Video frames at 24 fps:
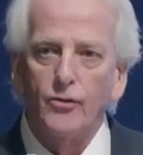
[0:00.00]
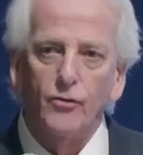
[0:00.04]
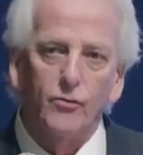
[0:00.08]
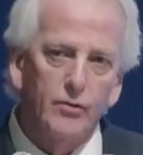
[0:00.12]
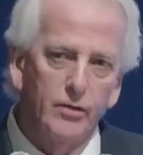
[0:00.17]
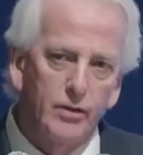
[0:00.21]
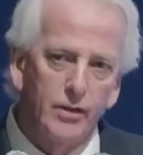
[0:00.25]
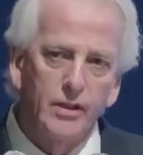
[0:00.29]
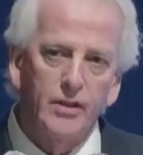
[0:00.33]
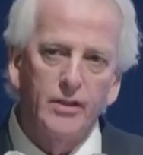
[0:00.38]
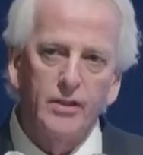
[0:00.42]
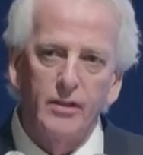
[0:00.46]

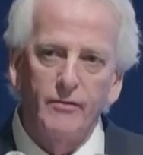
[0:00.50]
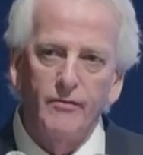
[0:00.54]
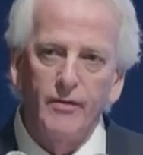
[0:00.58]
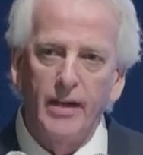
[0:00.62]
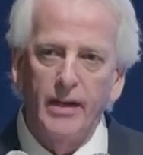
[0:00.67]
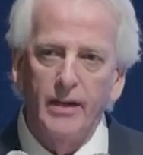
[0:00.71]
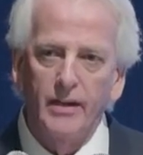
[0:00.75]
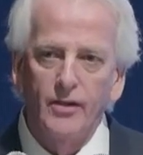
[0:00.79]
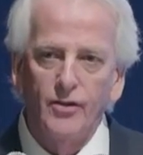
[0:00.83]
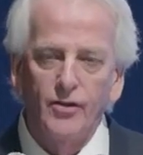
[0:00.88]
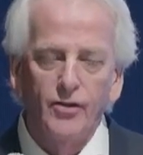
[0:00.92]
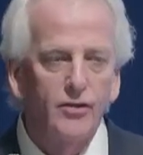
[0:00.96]
or
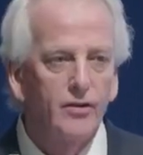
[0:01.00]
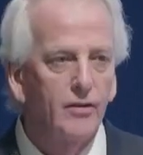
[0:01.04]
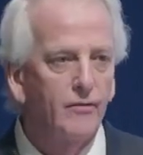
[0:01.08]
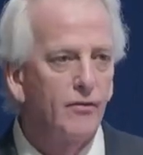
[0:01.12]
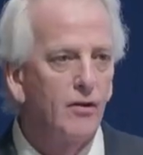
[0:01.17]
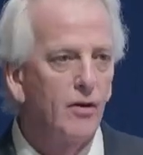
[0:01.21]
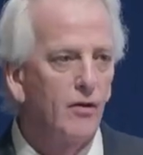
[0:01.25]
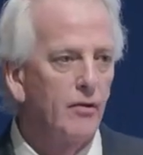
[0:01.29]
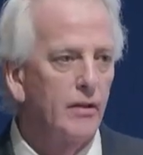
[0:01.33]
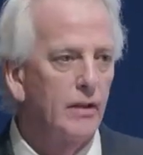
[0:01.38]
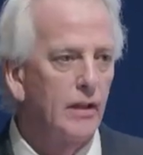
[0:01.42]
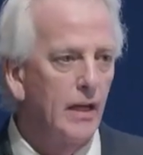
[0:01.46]
disadvantages of
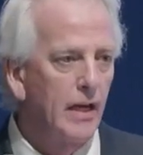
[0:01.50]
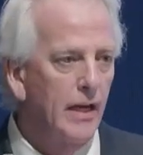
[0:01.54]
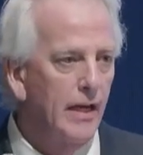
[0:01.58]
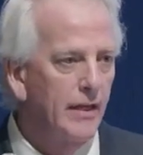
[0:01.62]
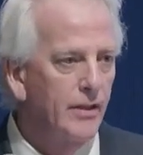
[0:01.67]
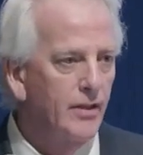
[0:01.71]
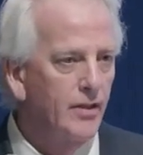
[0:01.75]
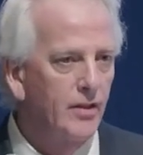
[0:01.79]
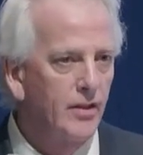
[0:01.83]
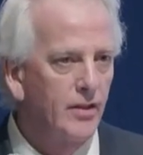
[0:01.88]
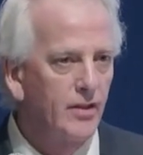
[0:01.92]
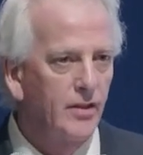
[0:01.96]
going
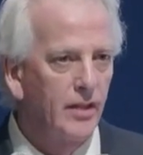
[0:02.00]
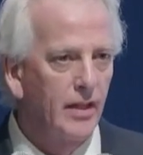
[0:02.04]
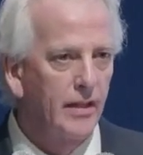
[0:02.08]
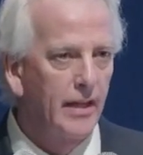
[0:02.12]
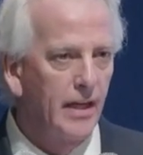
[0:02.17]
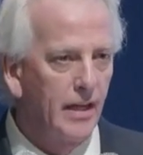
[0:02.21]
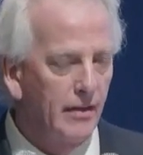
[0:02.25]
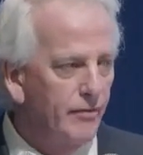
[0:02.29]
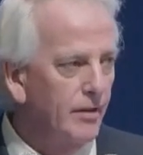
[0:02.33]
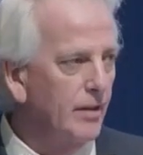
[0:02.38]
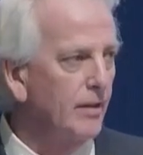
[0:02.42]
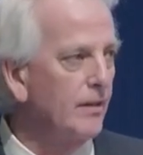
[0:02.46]
last is that
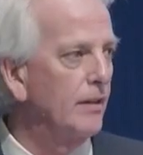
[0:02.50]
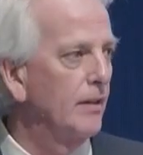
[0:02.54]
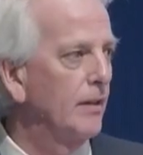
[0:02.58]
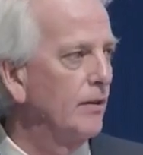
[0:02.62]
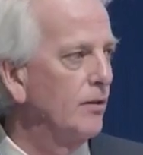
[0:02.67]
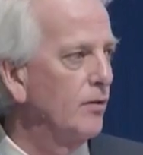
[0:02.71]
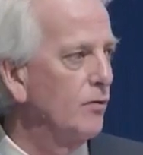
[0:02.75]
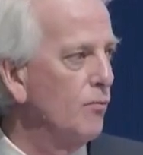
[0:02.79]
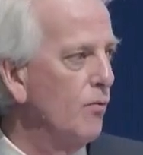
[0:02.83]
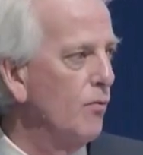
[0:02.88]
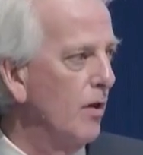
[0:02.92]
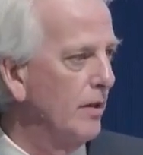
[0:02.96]
everything
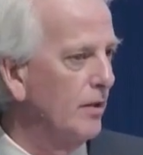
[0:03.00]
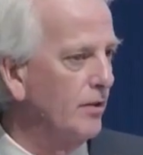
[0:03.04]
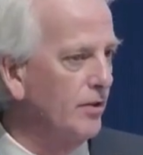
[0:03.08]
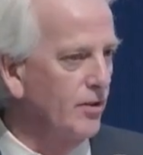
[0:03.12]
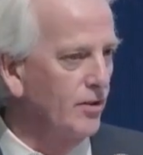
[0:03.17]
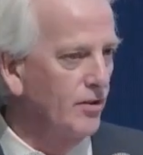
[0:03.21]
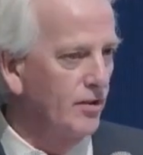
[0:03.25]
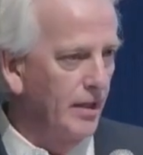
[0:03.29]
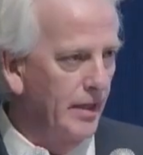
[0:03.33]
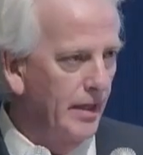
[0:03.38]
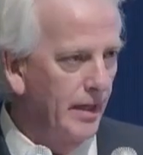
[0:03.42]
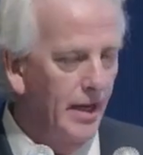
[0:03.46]
you wanted to
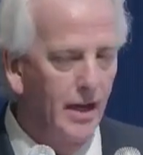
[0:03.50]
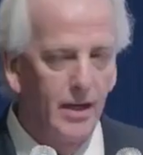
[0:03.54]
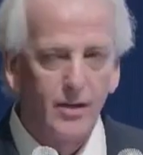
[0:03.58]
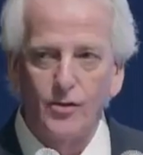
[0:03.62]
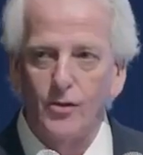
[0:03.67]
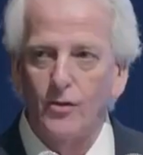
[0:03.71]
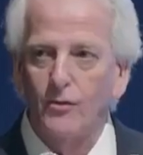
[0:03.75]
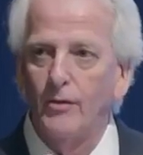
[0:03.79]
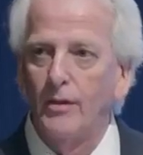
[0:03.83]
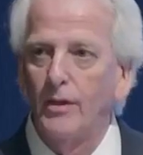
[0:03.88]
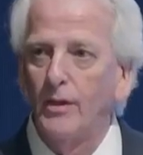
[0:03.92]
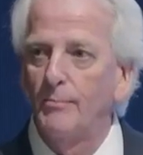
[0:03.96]
say has
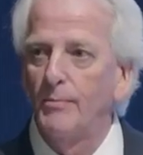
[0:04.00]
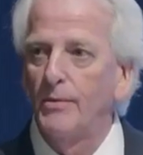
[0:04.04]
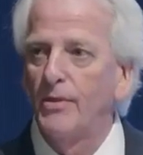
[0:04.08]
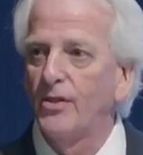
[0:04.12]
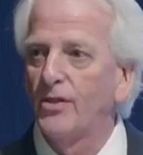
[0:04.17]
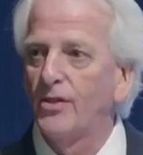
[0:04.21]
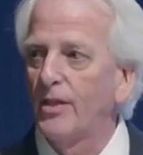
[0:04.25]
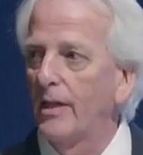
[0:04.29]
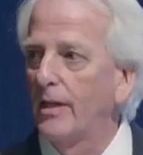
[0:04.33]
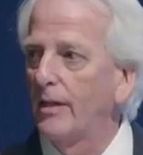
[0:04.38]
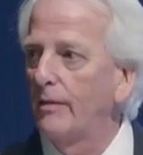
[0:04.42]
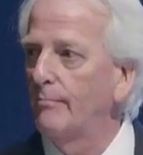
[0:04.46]
already been
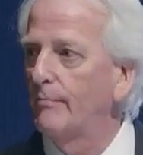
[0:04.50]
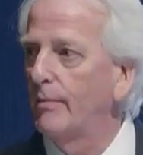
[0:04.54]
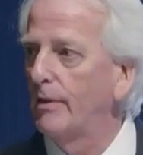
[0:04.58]
said,